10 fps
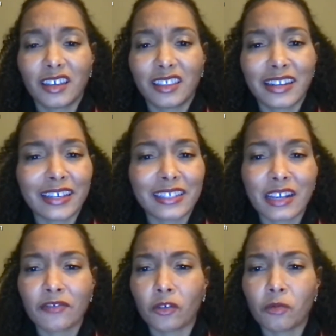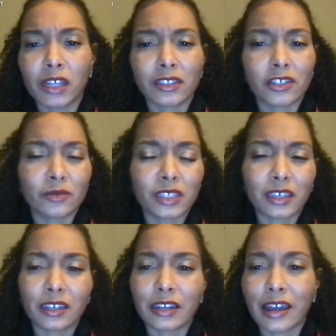The next several months, she was
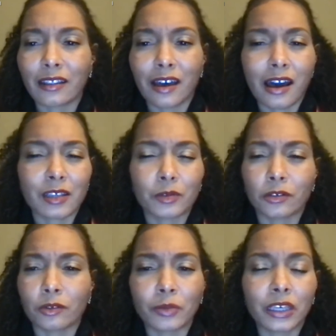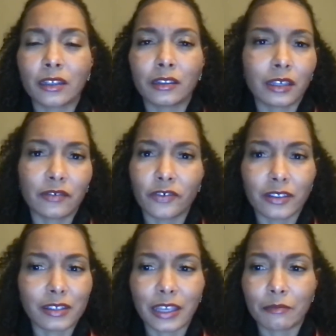in and out of the hospital repeatedly for
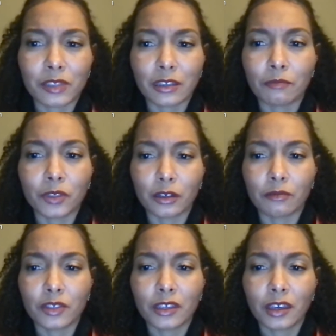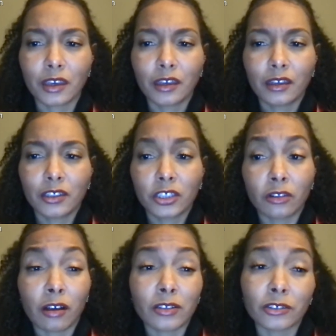the same symptoms. She
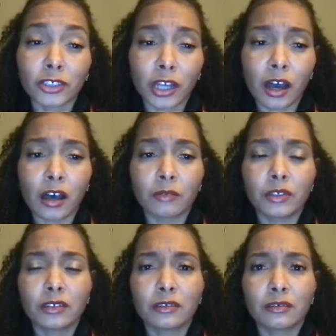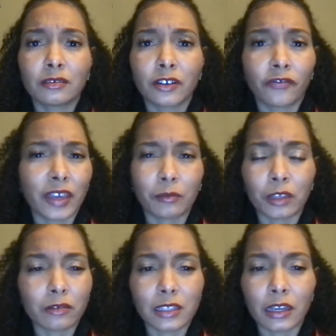lost her job. Her
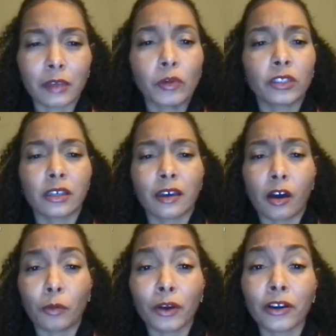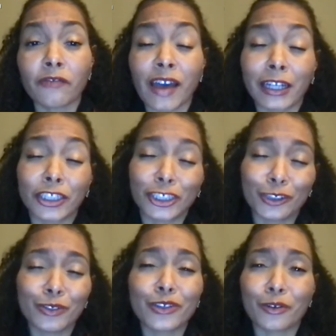family was unable to help her. In fact, she
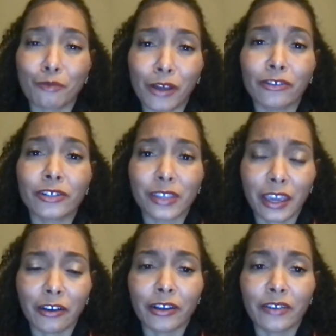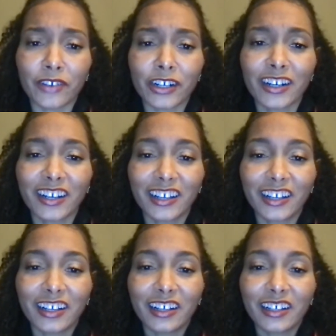was her mother's caregiver.
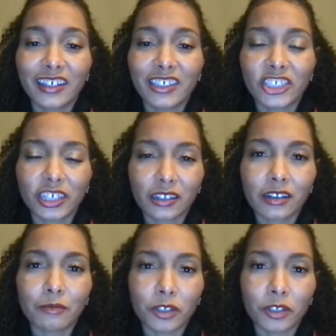She ended up